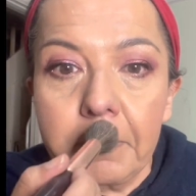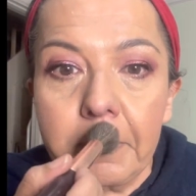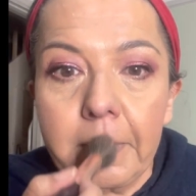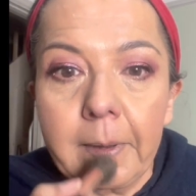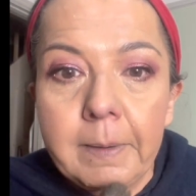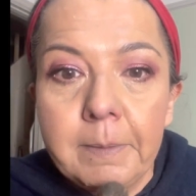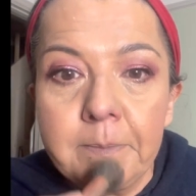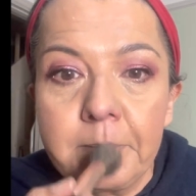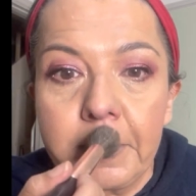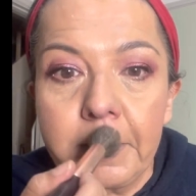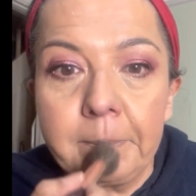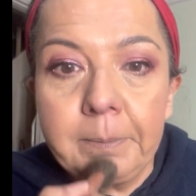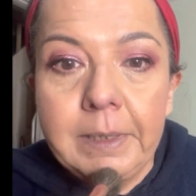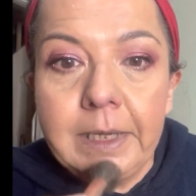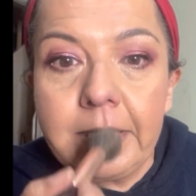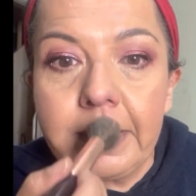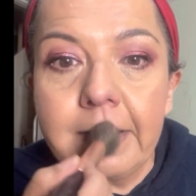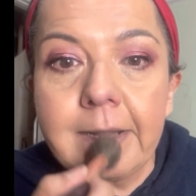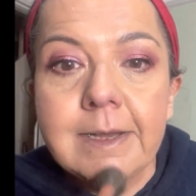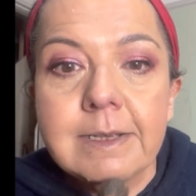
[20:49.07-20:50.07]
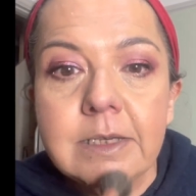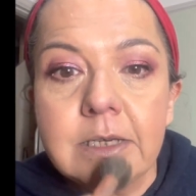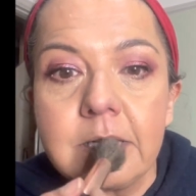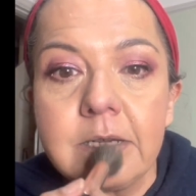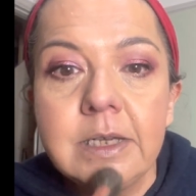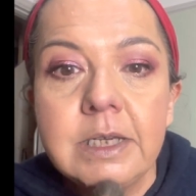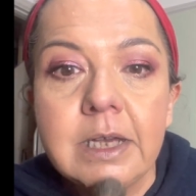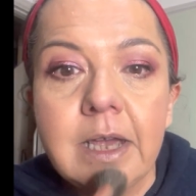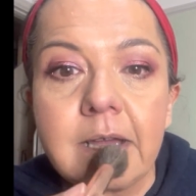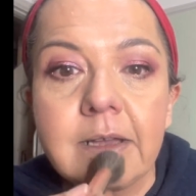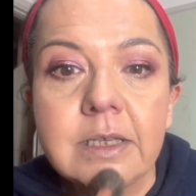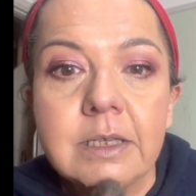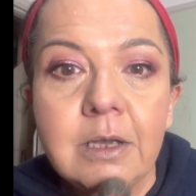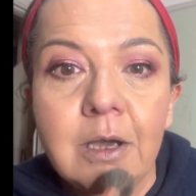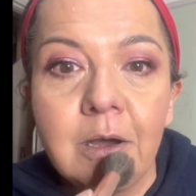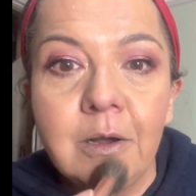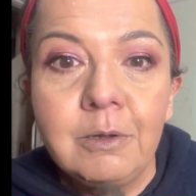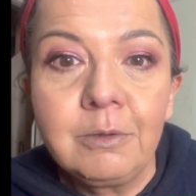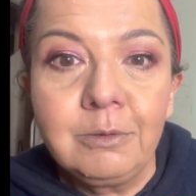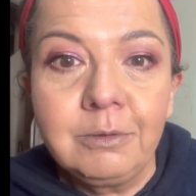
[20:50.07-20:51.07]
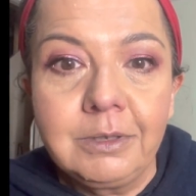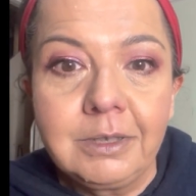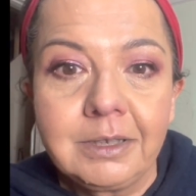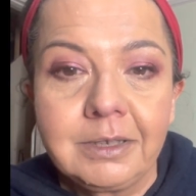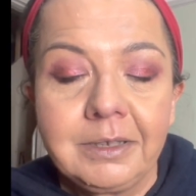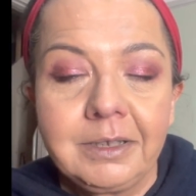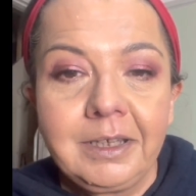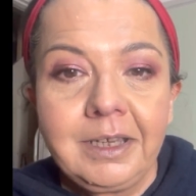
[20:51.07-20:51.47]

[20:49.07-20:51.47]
I'm probably catching Jack's cold.